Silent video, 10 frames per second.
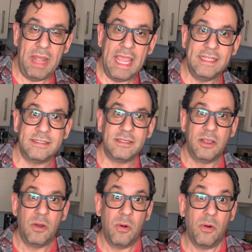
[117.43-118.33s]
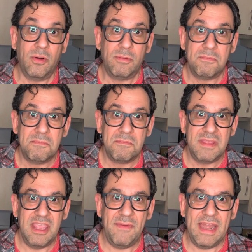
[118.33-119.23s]
place, or
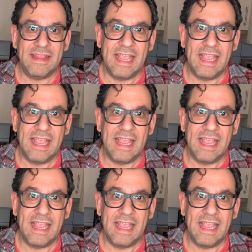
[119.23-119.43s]
even a